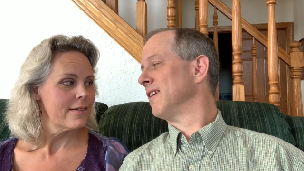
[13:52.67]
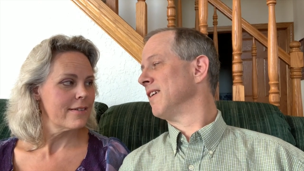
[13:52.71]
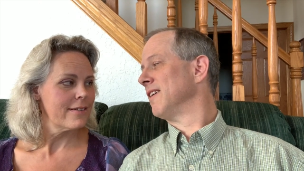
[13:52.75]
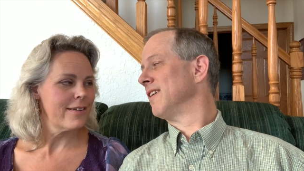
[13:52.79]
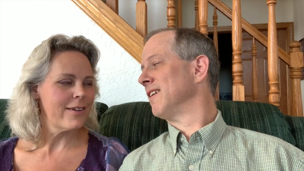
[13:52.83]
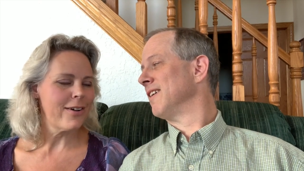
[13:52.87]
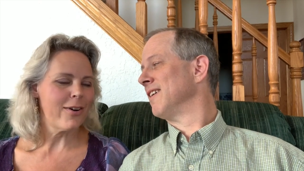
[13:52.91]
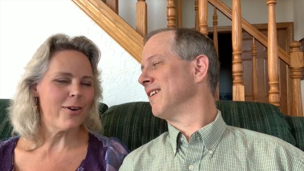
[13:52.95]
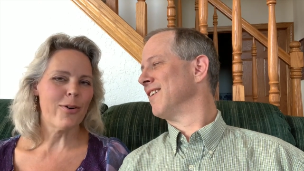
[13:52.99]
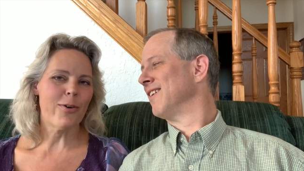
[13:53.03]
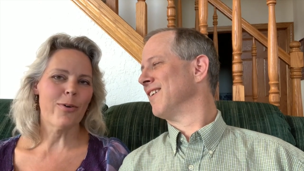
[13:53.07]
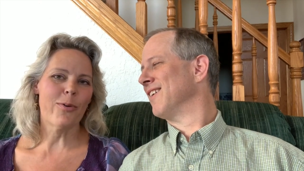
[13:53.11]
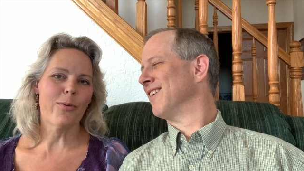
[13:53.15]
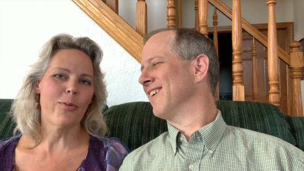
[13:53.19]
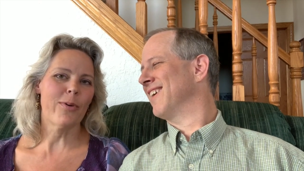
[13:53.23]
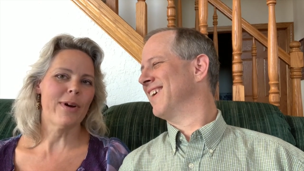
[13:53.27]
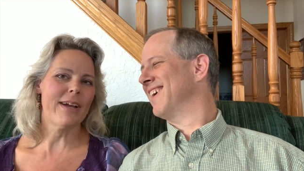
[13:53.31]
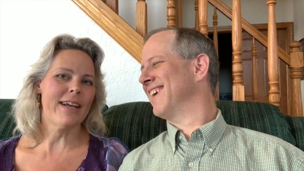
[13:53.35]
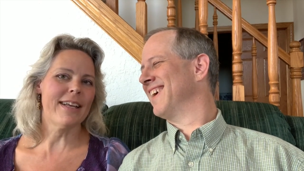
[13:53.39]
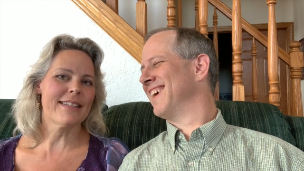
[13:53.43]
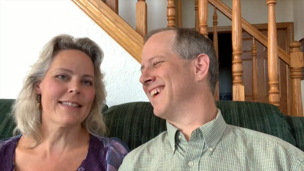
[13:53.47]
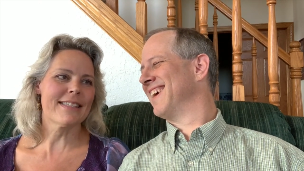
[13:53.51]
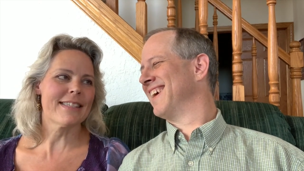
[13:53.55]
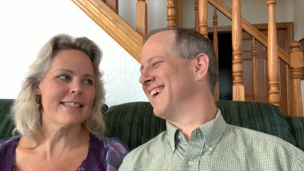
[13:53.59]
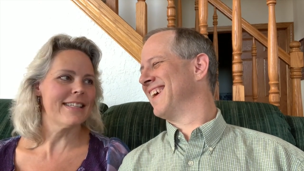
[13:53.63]
Speaker 1: No,
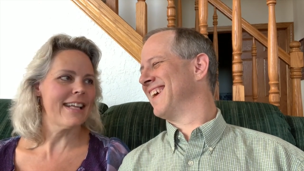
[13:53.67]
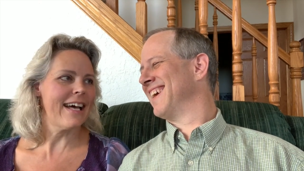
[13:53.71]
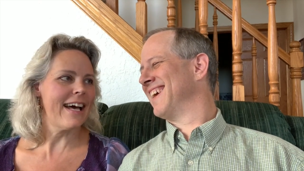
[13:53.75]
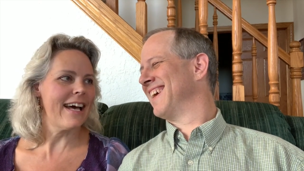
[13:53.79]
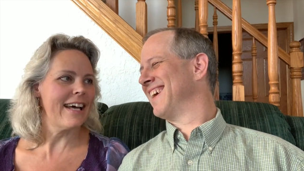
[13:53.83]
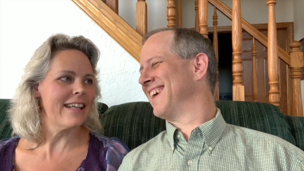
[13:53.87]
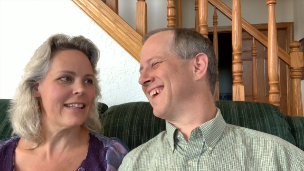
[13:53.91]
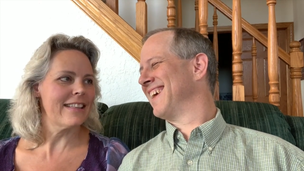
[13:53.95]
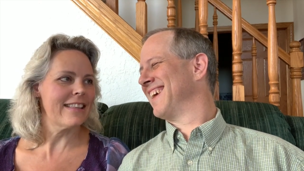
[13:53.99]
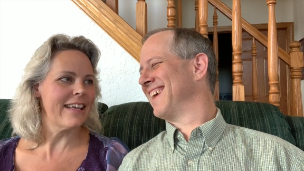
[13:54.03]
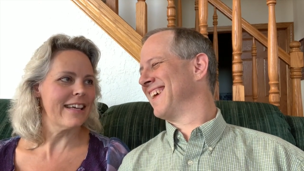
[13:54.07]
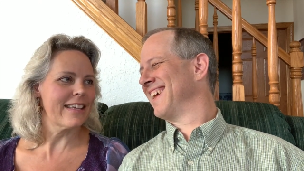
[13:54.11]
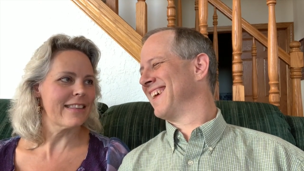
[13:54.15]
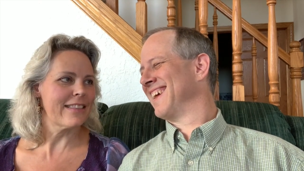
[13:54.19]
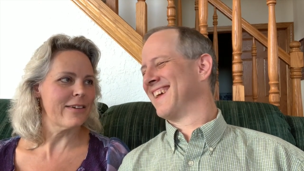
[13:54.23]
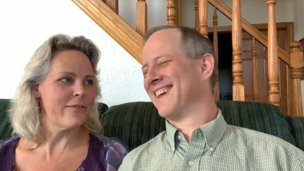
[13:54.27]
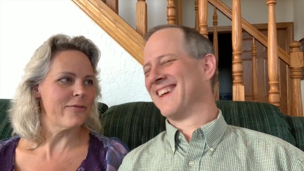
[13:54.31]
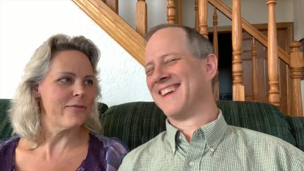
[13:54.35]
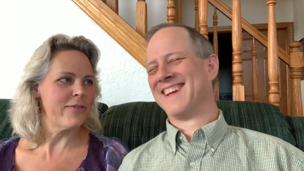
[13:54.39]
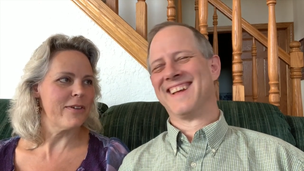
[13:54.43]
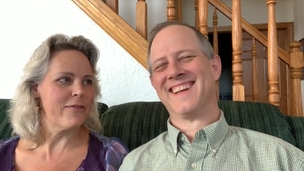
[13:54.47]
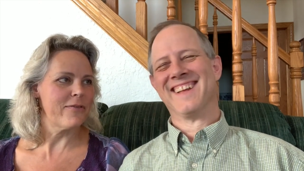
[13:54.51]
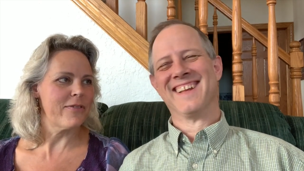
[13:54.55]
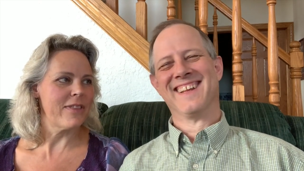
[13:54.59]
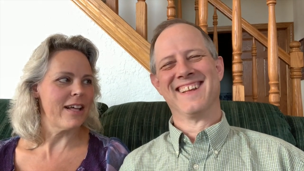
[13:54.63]
it's not like the
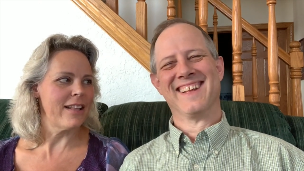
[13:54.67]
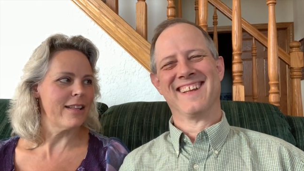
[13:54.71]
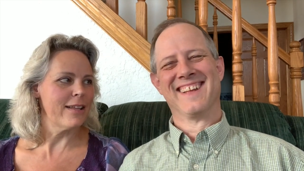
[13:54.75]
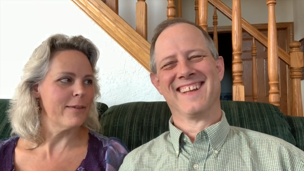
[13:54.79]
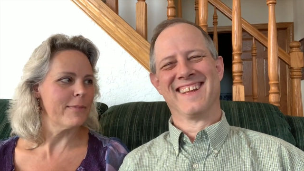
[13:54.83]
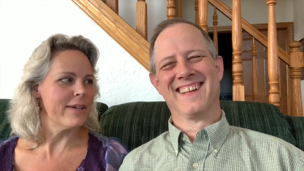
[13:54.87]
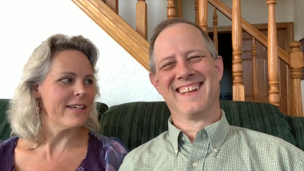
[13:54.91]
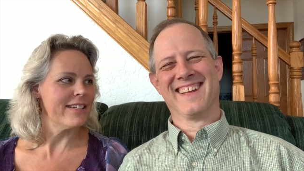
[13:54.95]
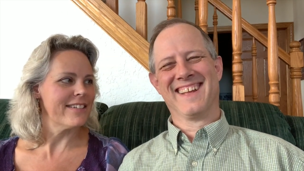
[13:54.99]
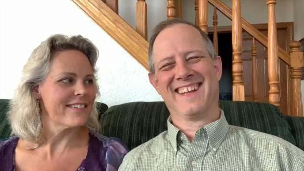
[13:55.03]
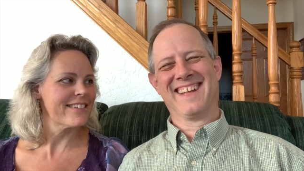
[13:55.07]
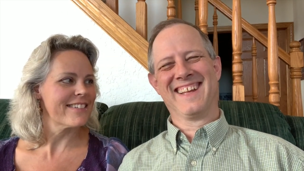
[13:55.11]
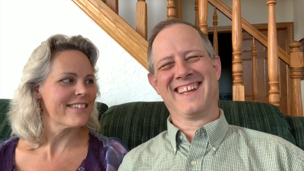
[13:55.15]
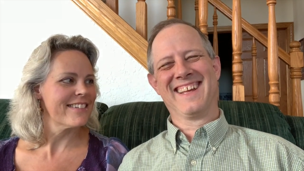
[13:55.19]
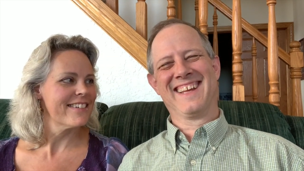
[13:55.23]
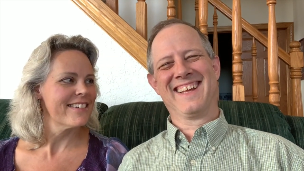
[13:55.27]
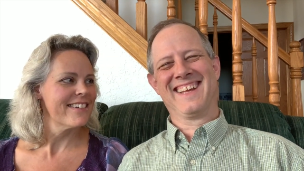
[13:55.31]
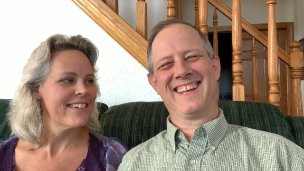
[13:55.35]
fifth element.